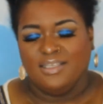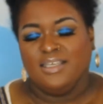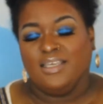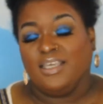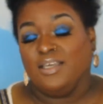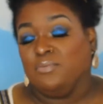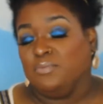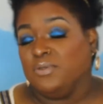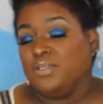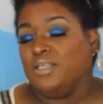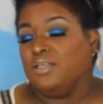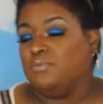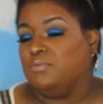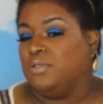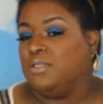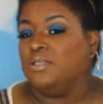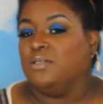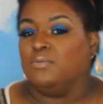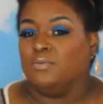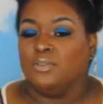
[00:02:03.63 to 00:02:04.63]
It
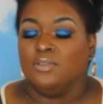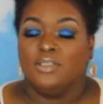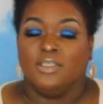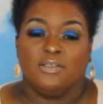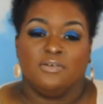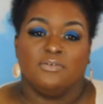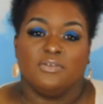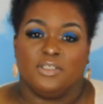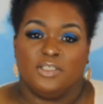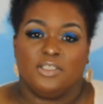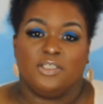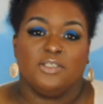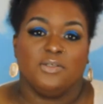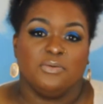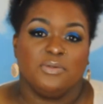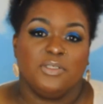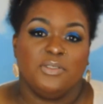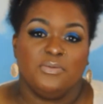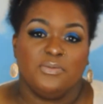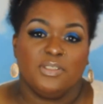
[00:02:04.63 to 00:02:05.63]
will literally
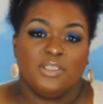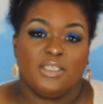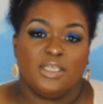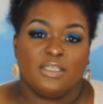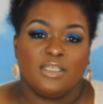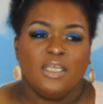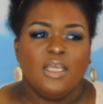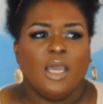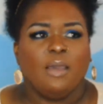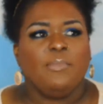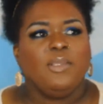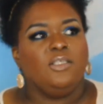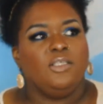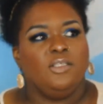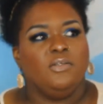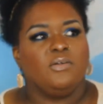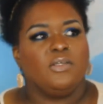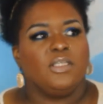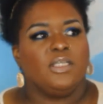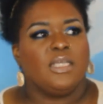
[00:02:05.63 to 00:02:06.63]
choke you to death. I mean,
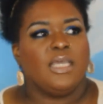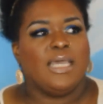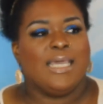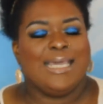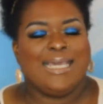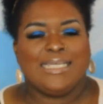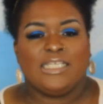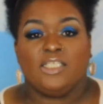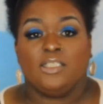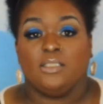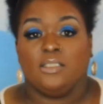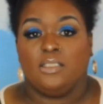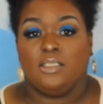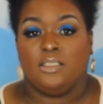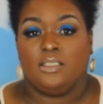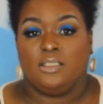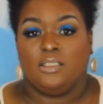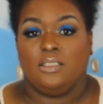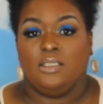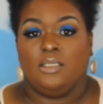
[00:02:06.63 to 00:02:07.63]
you can actually
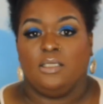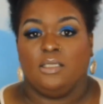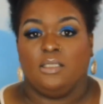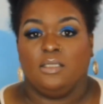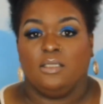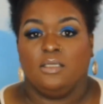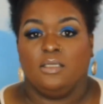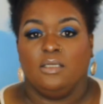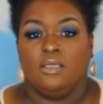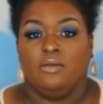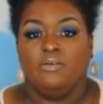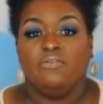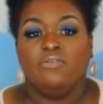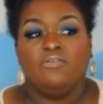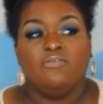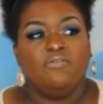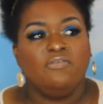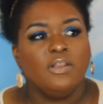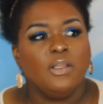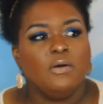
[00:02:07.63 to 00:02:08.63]
see it
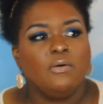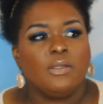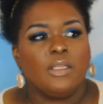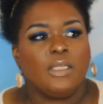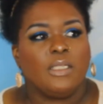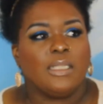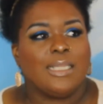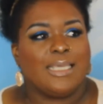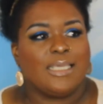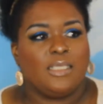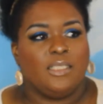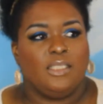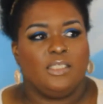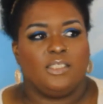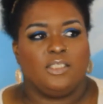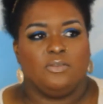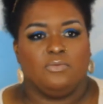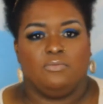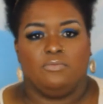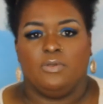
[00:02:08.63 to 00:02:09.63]
floating like
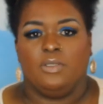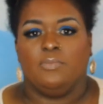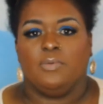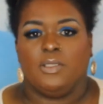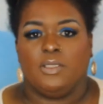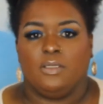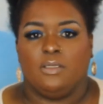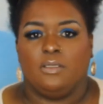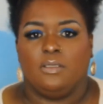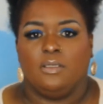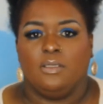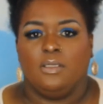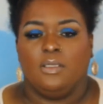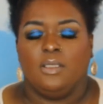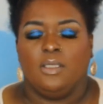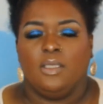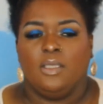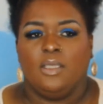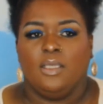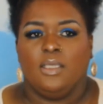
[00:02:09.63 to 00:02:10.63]
it's a ribbon.
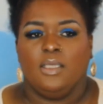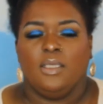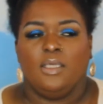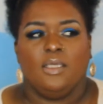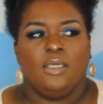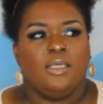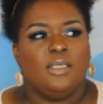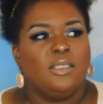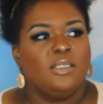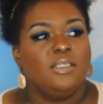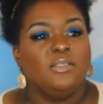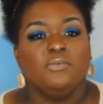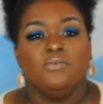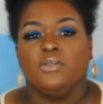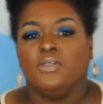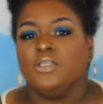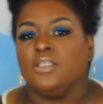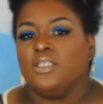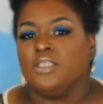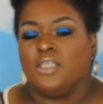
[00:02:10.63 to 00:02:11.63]
It's the
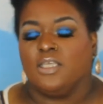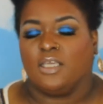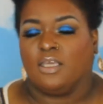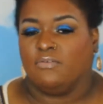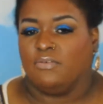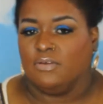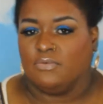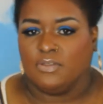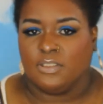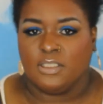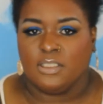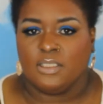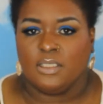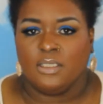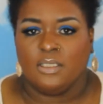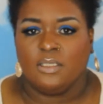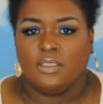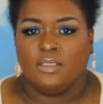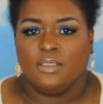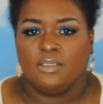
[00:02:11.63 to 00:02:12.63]
weirdest thing I've ever
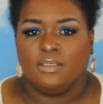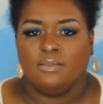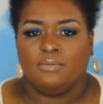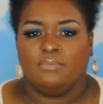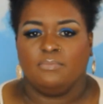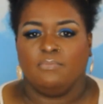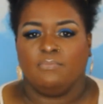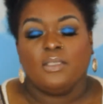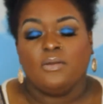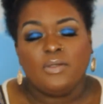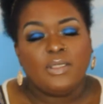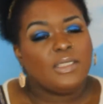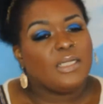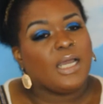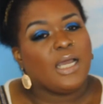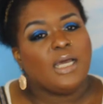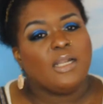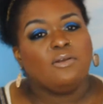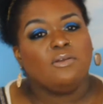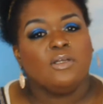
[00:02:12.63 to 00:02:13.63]
seen. So in
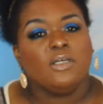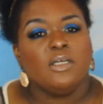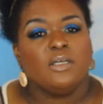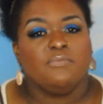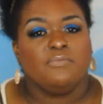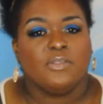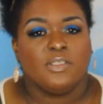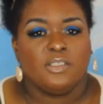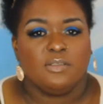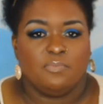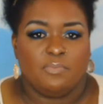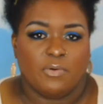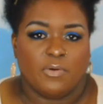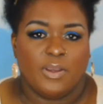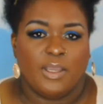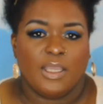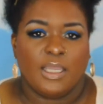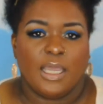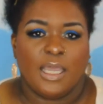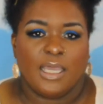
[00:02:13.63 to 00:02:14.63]
honor of the
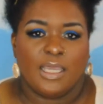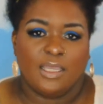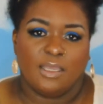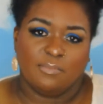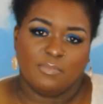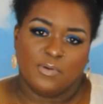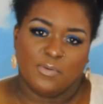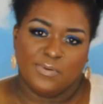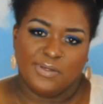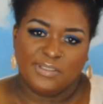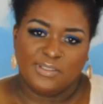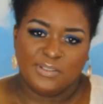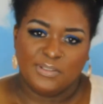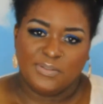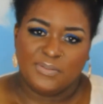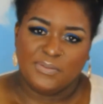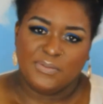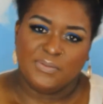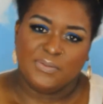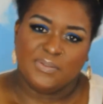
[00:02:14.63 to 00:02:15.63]
spring, I am going to
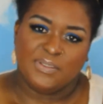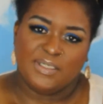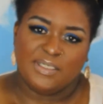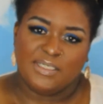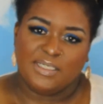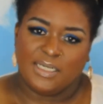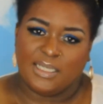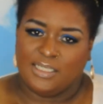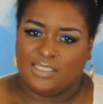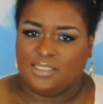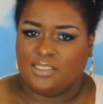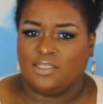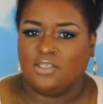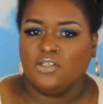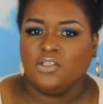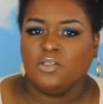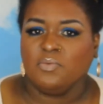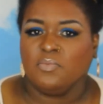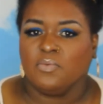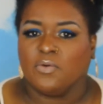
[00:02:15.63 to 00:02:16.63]
do a nice
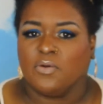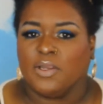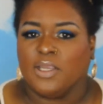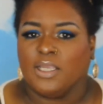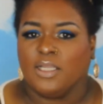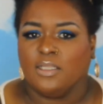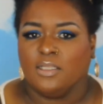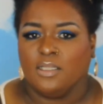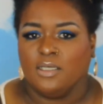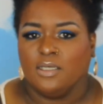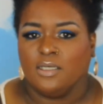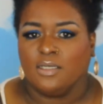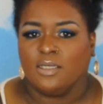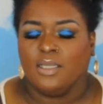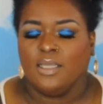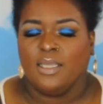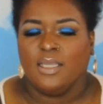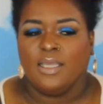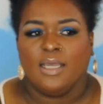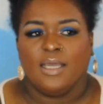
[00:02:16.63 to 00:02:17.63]
little spring look.
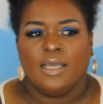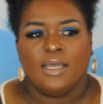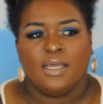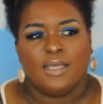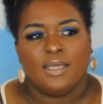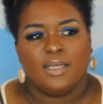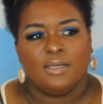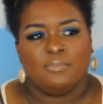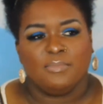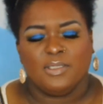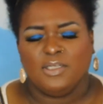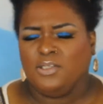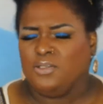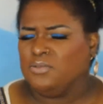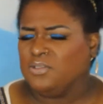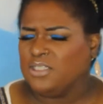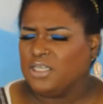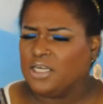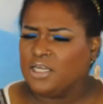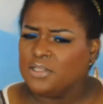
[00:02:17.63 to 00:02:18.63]
I'm going to
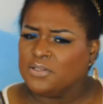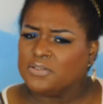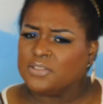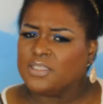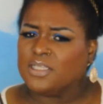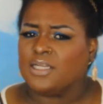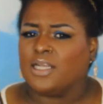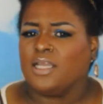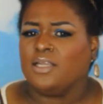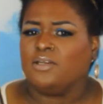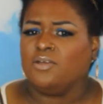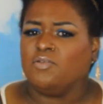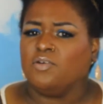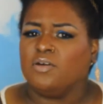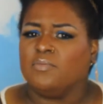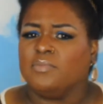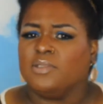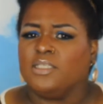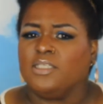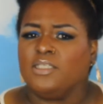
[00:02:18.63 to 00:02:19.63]
use colors that I
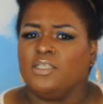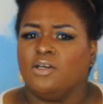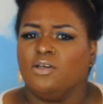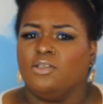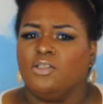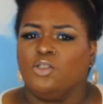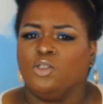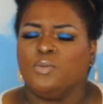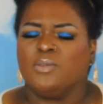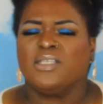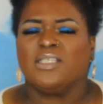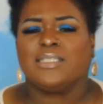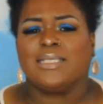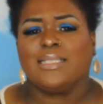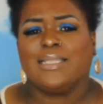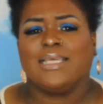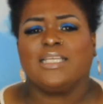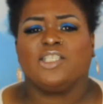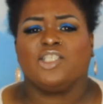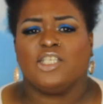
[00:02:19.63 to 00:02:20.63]
normally don't use because I
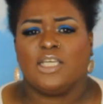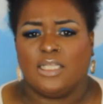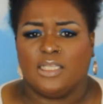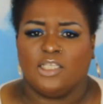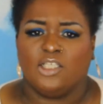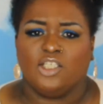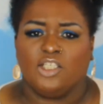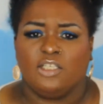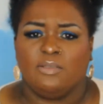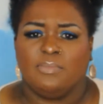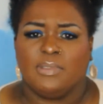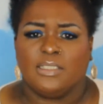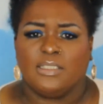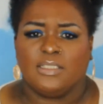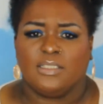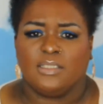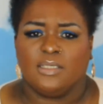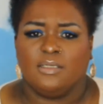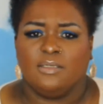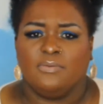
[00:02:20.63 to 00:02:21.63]
like challenging
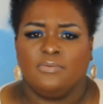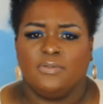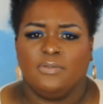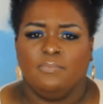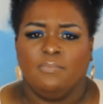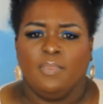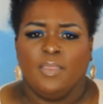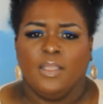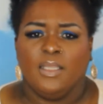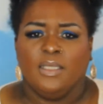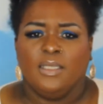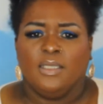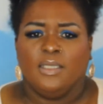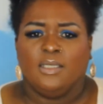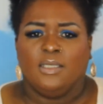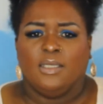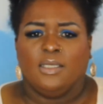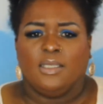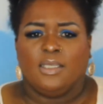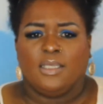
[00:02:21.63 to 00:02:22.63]
myself.
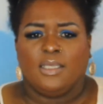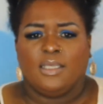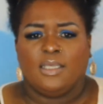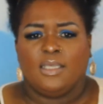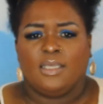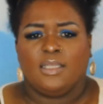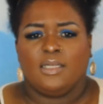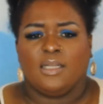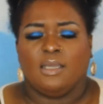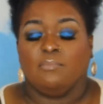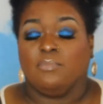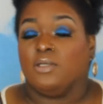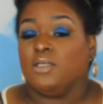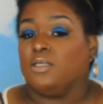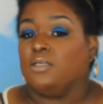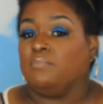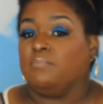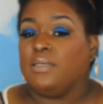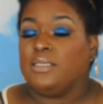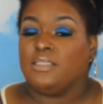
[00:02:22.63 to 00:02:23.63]
And I'm
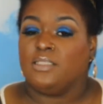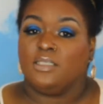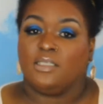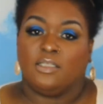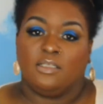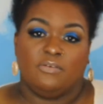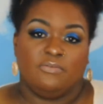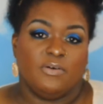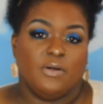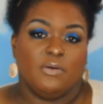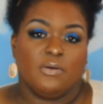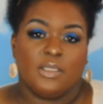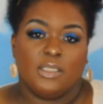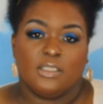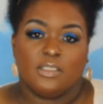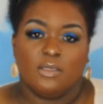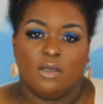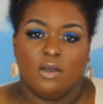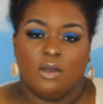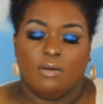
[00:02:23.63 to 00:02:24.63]
going to basically
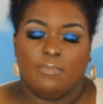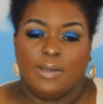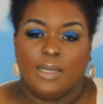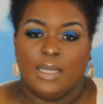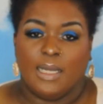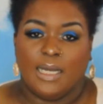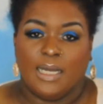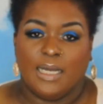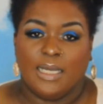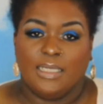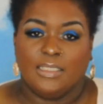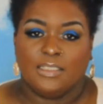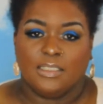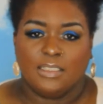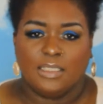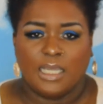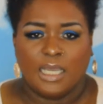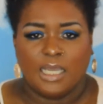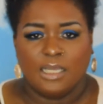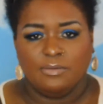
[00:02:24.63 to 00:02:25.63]
focus on my eyes
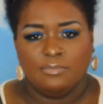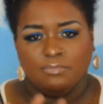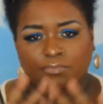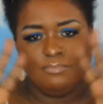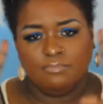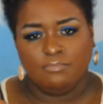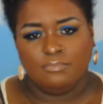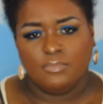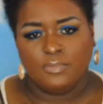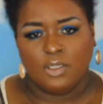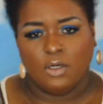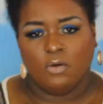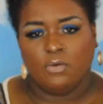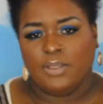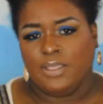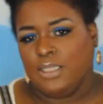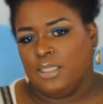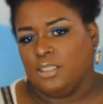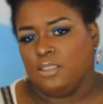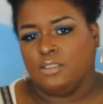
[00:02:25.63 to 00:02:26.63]
and not go
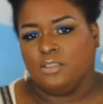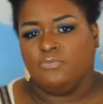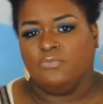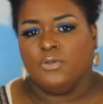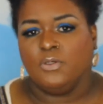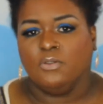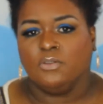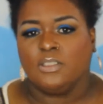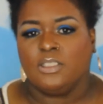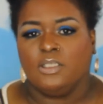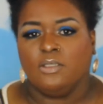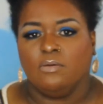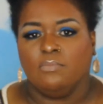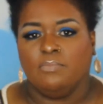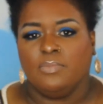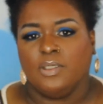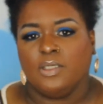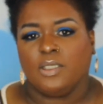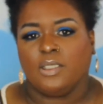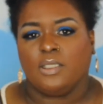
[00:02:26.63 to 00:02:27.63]
in full tilt
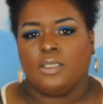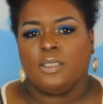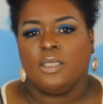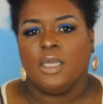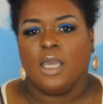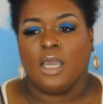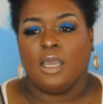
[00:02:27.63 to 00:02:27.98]
boogie.